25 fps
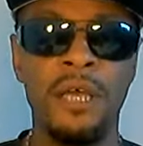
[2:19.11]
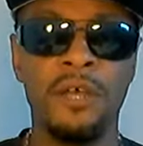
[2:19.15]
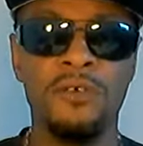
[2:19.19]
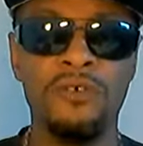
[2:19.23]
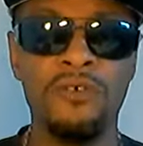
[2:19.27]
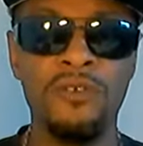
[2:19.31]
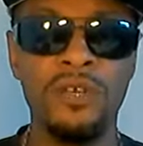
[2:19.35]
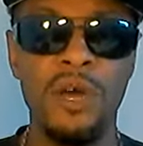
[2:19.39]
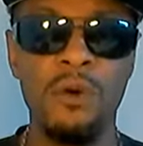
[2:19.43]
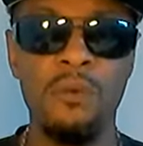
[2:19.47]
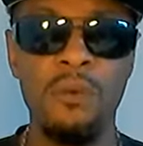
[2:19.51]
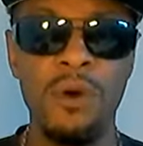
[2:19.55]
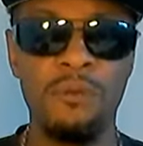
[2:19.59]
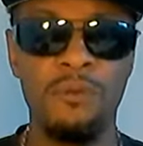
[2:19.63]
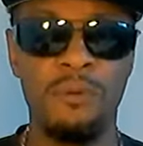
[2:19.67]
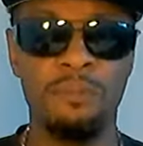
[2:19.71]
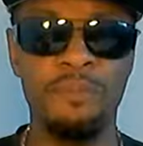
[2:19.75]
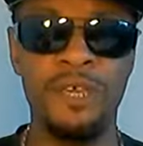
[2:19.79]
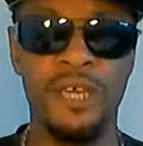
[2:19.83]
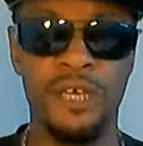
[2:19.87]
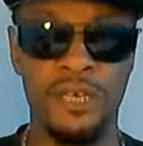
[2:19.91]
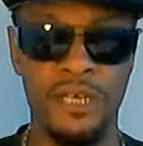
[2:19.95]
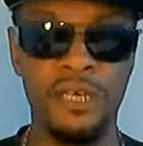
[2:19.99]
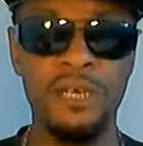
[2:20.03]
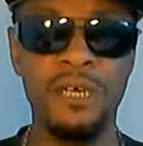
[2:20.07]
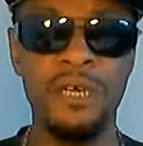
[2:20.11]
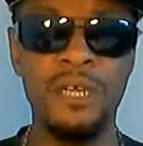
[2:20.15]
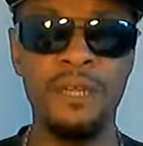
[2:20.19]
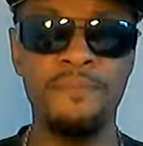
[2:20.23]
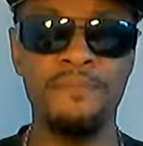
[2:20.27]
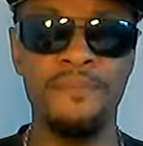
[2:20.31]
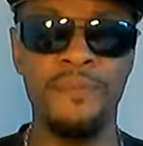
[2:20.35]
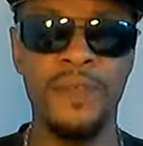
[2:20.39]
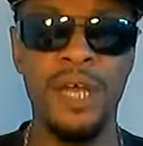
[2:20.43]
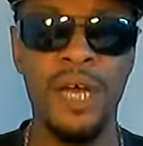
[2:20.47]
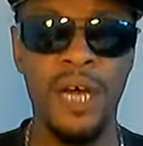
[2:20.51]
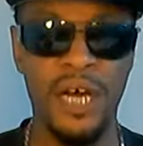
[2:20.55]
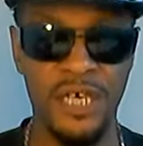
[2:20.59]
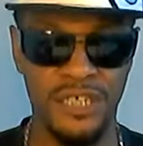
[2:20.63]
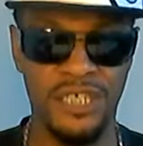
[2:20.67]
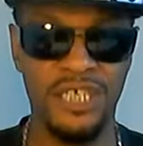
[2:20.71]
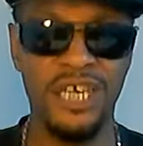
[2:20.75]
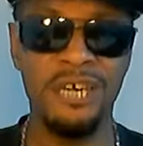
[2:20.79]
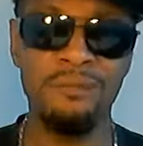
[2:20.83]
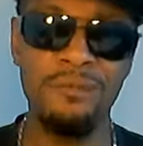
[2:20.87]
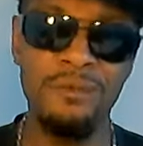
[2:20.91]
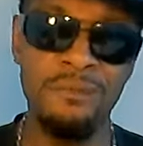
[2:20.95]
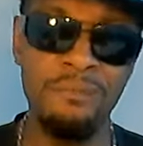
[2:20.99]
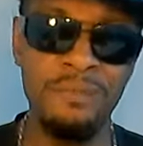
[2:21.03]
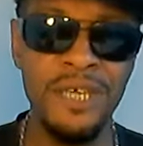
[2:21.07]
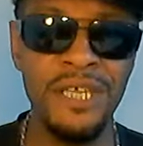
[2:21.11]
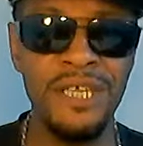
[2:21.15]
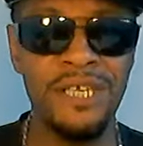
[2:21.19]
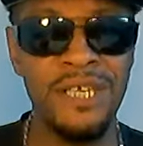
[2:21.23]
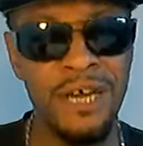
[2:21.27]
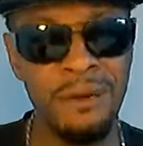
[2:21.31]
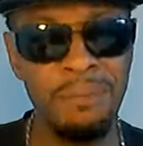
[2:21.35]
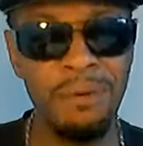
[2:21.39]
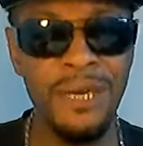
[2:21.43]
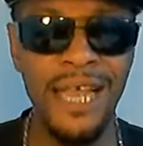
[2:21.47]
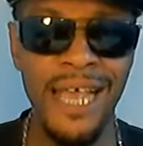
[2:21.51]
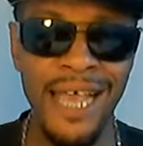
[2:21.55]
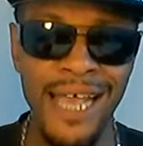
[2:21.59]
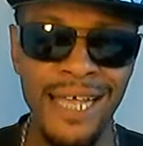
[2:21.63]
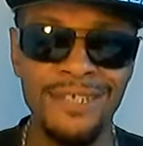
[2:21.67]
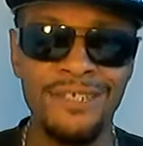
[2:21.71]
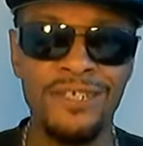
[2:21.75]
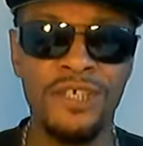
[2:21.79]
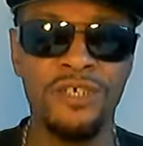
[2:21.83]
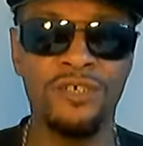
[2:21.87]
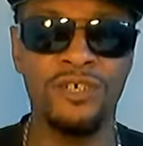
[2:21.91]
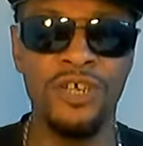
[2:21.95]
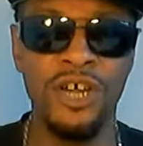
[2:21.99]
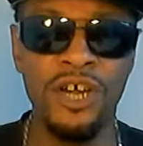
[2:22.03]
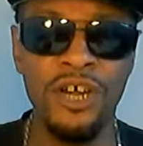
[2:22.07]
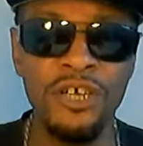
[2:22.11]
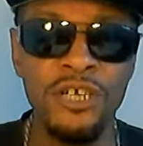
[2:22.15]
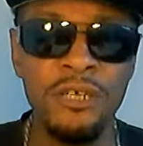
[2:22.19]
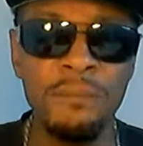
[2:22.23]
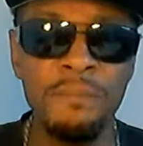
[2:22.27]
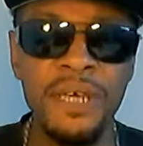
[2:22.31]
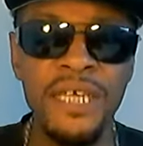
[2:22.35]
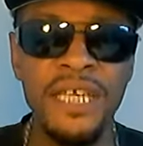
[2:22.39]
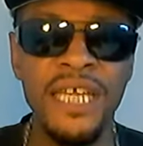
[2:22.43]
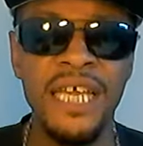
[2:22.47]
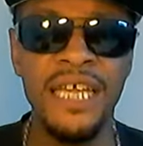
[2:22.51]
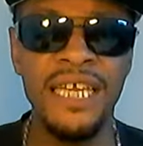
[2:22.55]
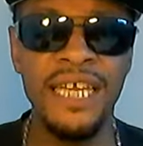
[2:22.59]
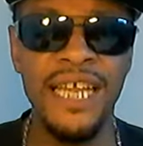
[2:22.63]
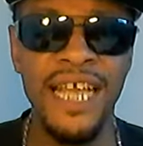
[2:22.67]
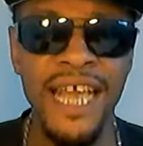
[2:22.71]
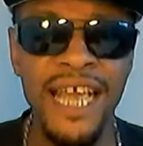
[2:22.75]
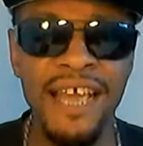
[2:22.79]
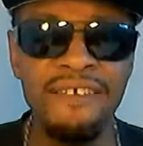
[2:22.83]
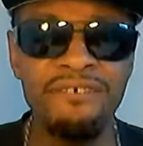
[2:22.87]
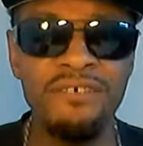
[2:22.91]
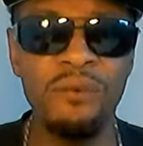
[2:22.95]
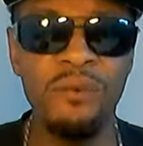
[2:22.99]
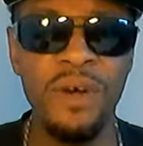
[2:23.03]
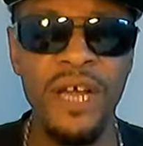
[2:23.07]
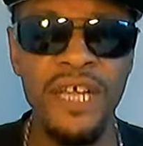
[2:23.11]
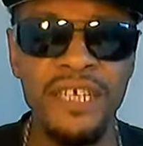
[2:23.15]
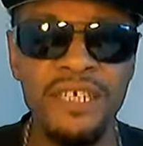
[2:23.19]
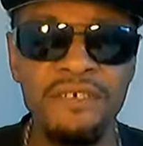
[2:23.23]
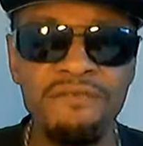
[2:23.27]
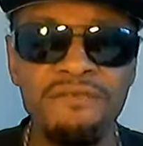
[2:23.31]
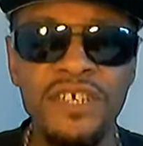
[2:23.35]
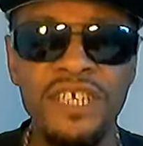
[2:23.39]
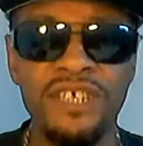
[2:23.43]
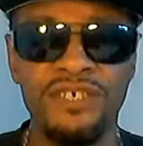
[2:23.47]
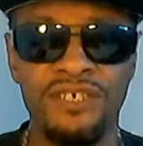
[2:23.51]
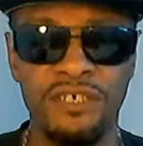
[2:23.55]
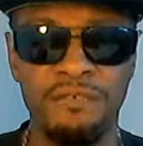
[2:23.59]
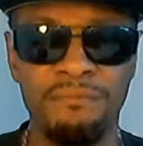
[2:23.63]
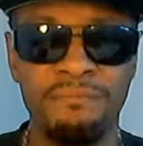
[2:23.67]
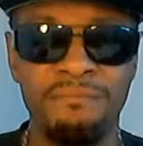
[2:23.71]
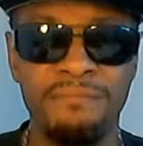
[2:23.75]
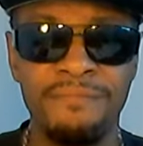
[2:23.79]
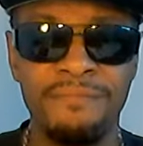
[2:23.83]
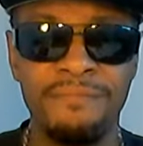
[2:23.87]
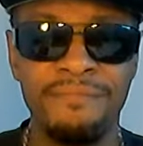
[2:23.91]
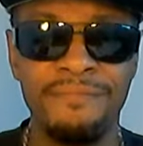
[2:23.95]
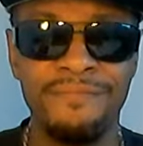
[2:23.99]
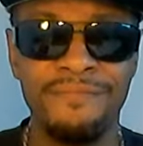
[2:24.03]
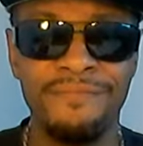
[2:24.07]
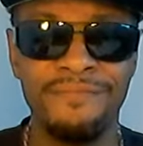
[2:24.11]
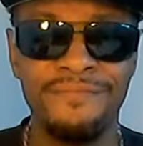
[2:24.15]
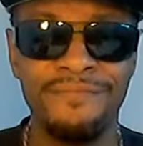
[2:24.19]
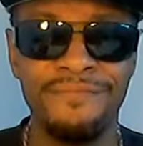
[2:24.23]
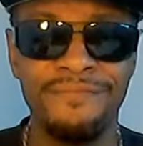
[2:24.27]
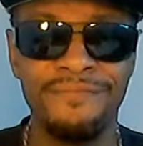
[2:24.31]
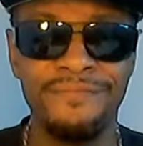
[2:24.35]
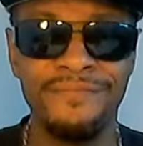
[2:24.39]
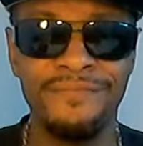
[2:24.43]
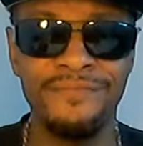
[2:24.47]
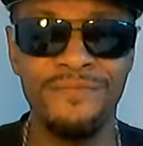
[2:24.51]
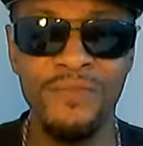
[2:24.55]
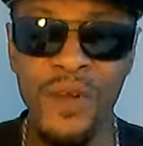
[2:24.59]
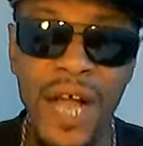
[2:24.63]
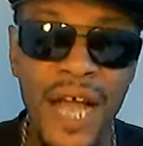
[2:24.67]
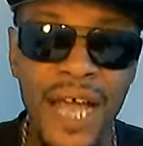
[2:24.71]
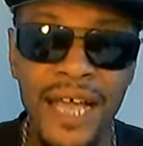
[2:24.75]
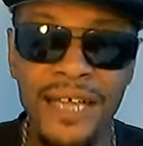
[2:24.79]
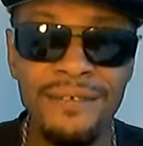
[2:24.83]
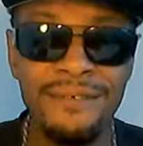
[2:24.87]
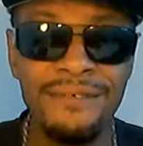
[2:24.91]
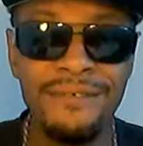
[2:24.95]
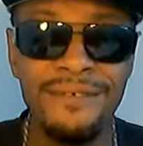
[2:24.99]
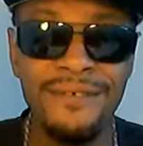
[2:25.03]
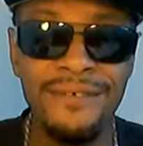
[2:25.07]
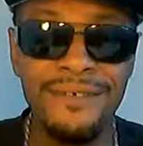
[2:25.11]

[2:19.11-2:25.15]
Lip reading: You know what would be good? A WBSS tournament in the heavyweight division, right?